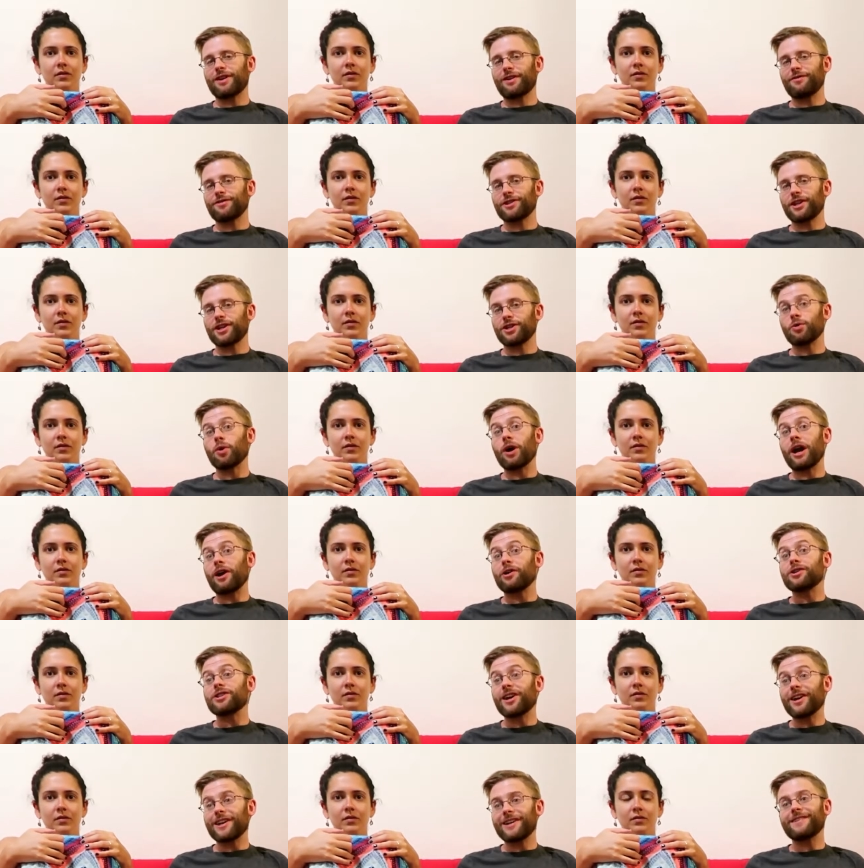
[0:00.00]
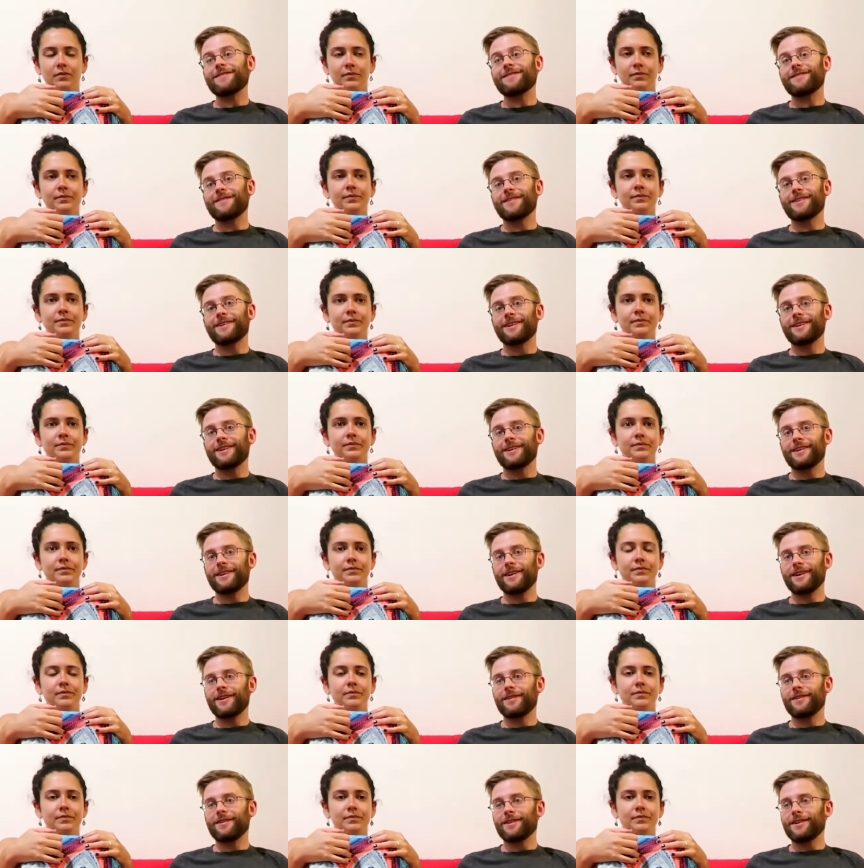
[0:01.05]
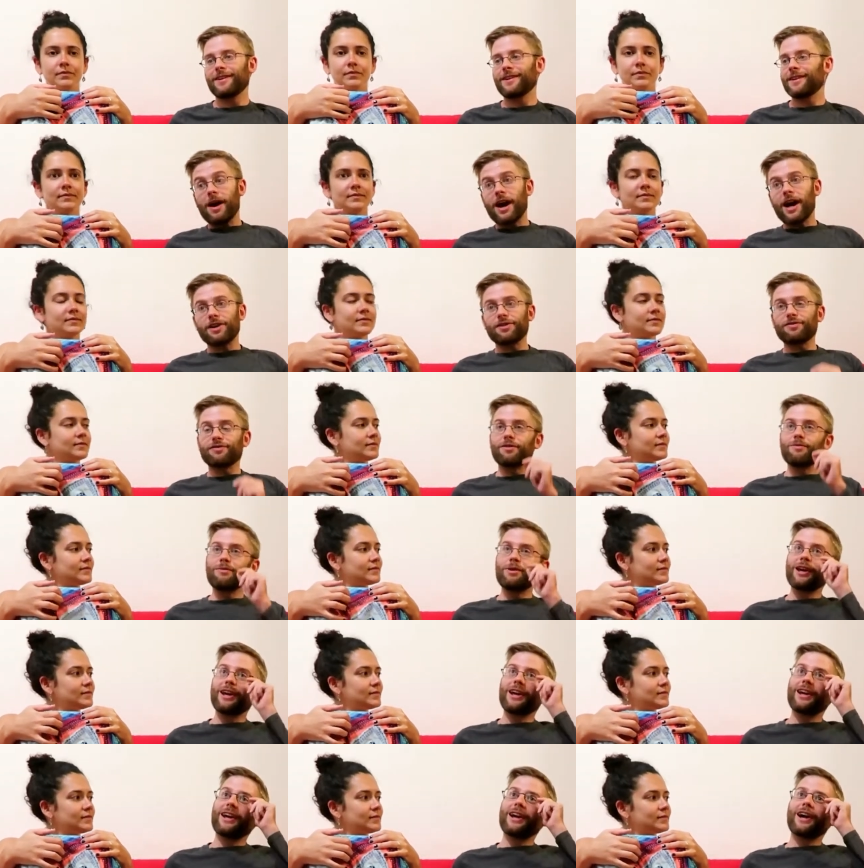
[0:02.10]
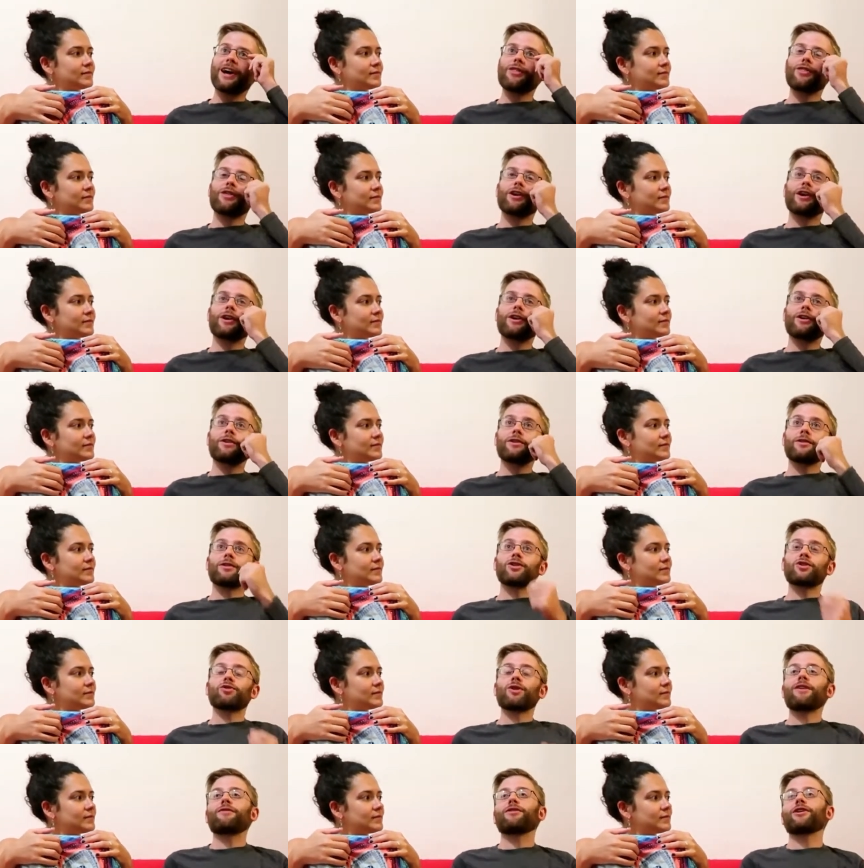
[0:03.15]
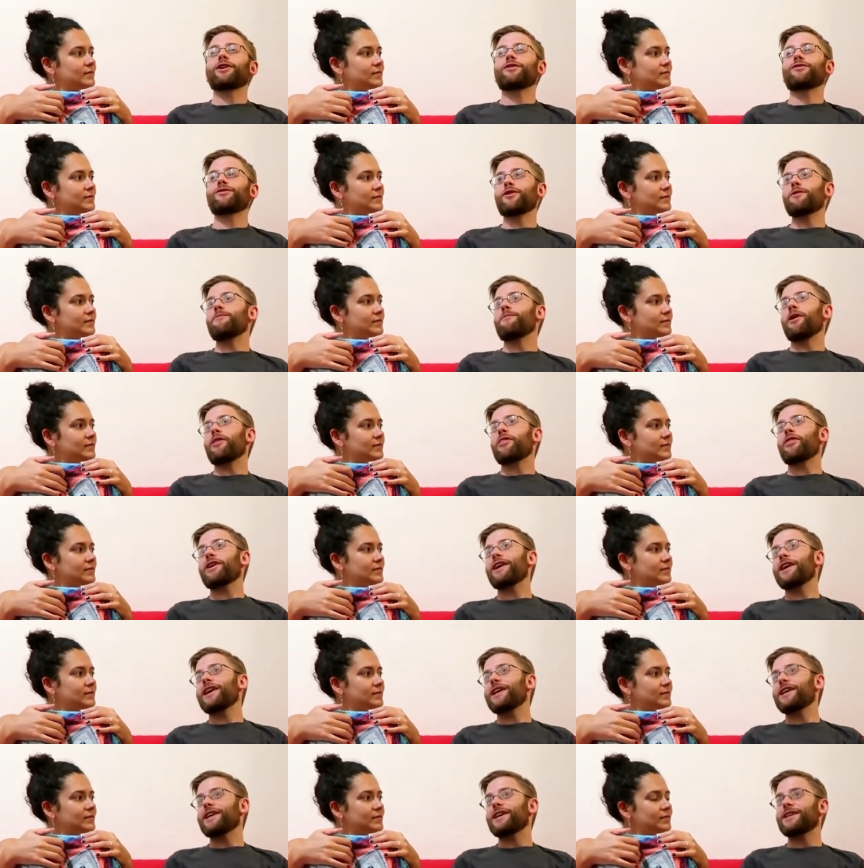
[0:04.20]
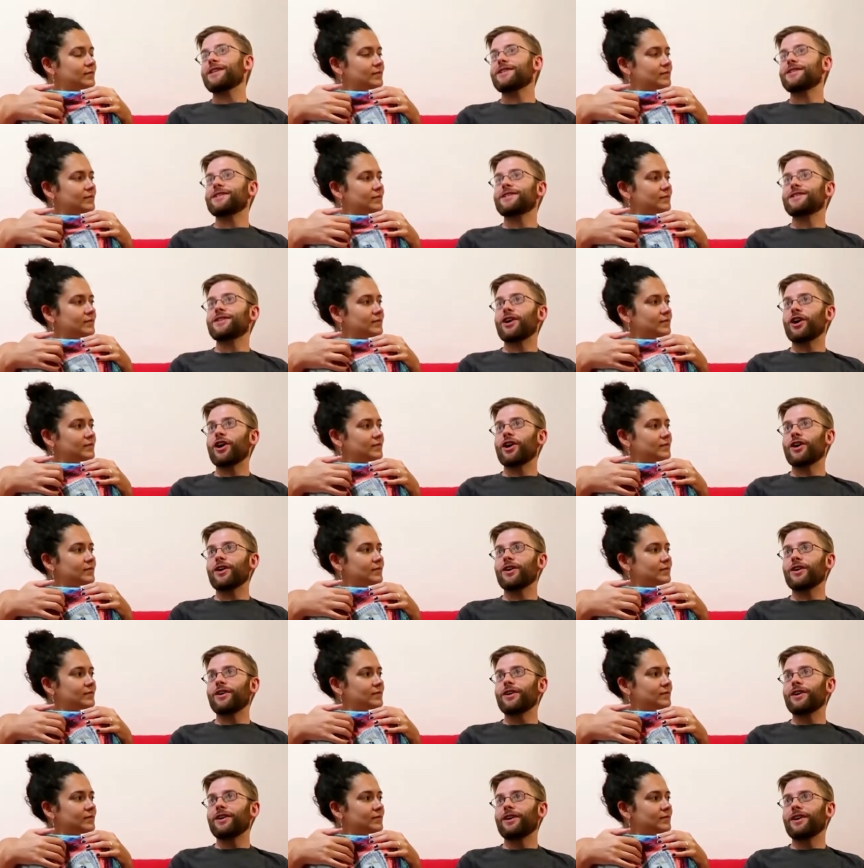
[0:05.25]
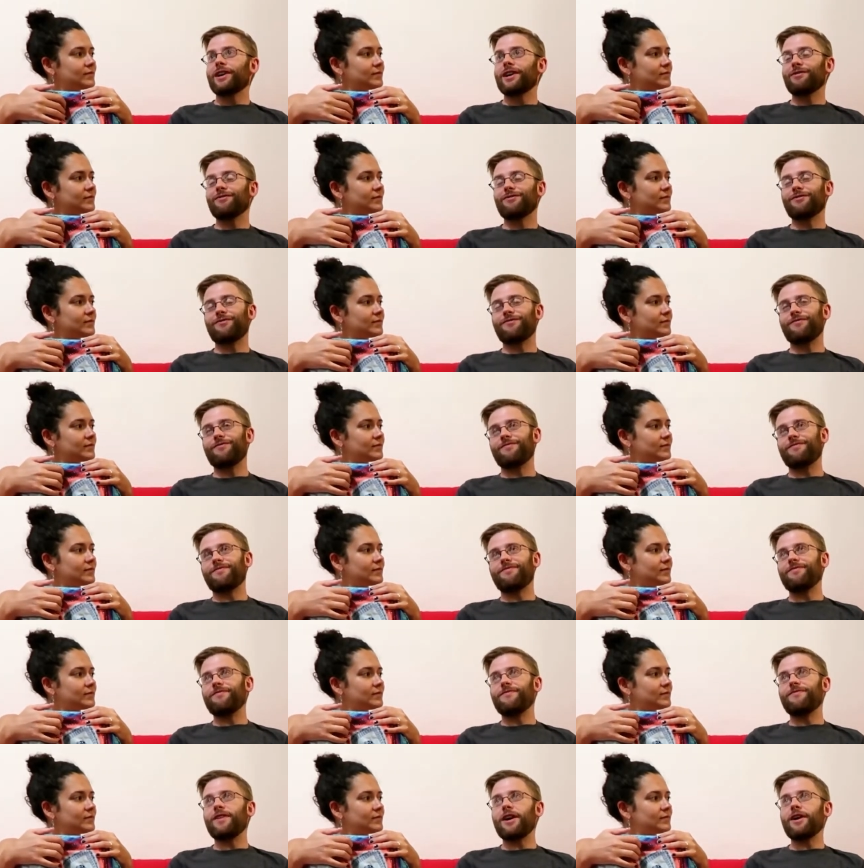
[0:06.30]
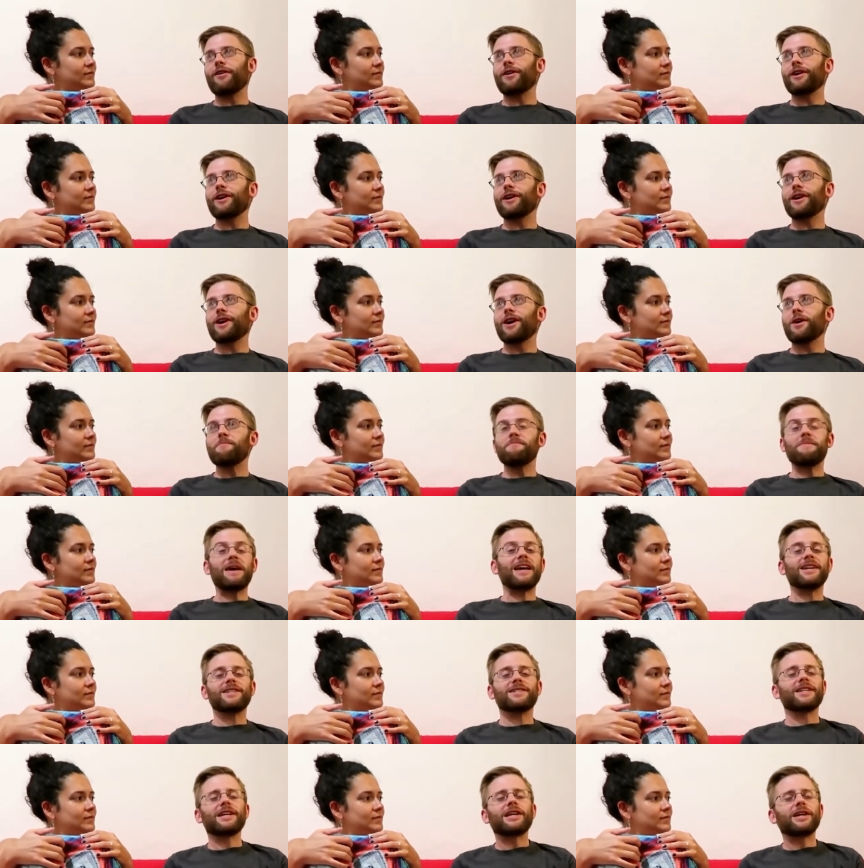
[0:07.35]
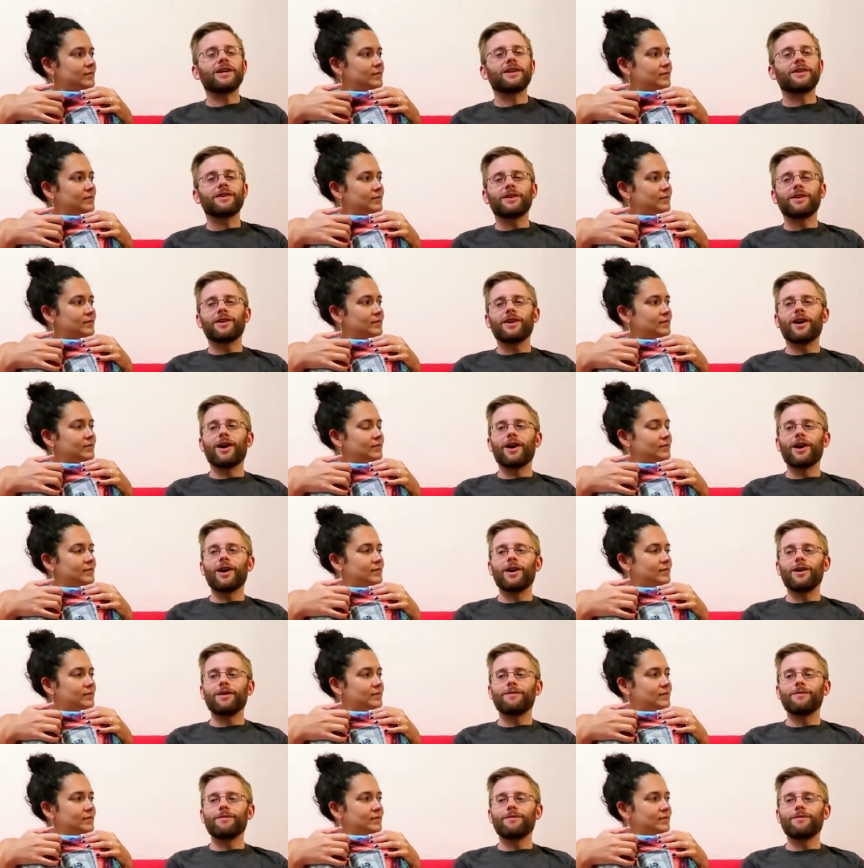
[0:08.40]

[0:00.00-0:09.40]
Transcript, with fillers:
Speaker 1: travel schedule airtight. Mm-hmm. Yeah. As for me, I think traveling for a month is uh, a very amazing uh,